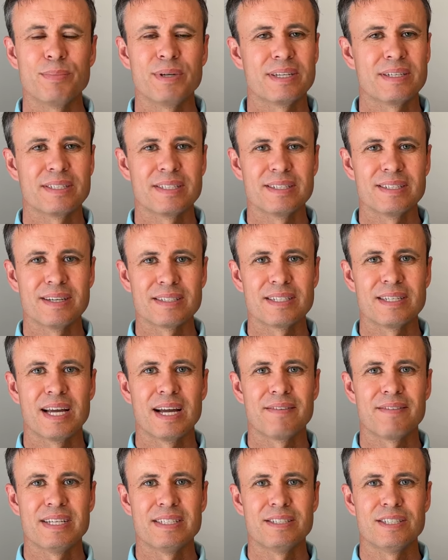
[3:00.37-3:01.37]
because it doesn't
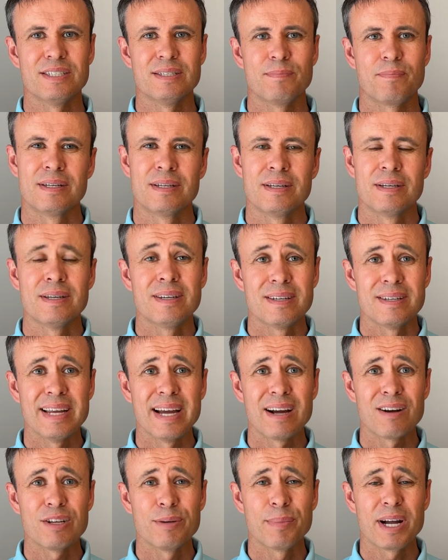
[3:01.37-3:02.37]
have an engine.
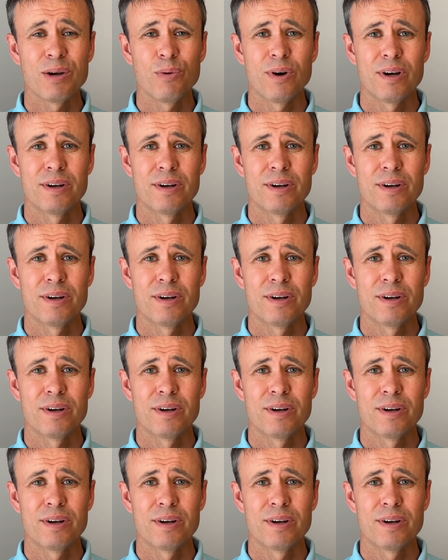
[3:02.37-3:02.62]
Now you might